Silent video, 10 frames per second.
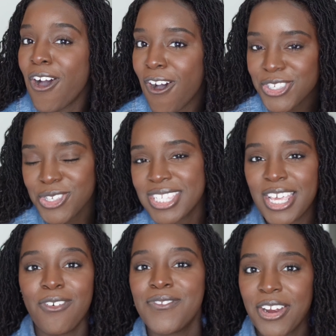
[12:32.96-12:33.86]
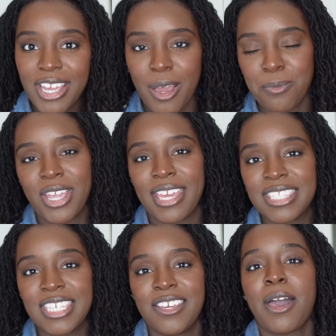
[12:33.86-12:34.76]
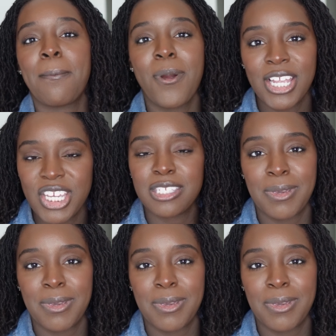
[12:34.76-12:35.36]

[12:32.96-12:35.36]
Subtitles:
also sell very comprehensive project